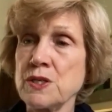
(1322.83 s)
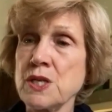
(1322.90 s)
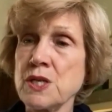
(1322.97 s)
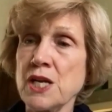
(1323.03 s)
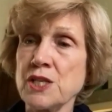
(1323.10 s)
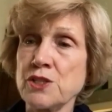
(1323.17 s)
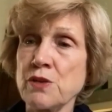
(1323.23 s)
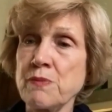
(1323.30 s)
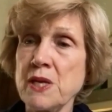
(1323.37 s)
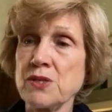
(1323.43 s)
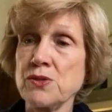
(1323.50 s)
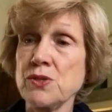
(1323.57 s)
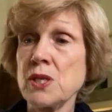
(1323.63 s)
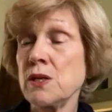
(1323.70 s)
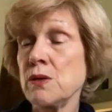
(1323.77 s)
in touch with me
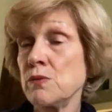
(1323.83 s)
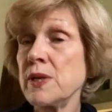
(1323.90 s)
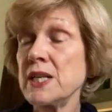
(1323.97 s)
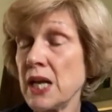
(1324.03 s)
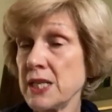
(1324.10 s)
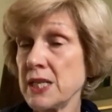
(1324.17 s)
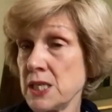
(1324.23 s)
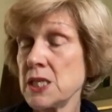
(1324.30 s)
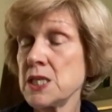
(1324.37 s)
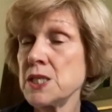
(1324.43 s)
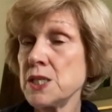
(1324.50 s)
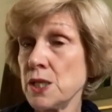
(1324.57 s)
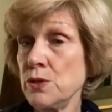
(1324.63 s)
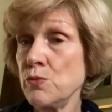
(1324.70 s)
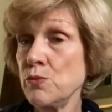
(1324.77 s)
and said, oh, we'd like to
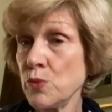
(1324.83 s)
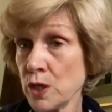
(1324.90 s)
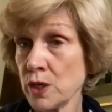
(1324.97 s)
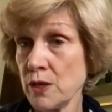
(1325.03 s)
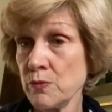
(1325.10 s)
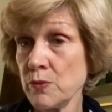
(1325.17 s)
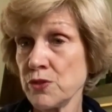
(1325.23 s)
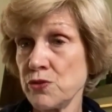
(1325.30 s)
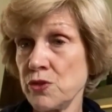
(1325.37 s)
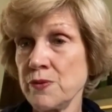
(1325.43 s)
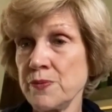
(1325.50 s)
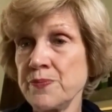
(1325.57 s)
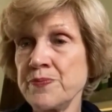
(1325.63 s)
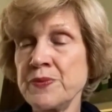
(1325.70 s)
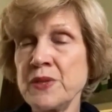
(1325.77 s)
continue working with you.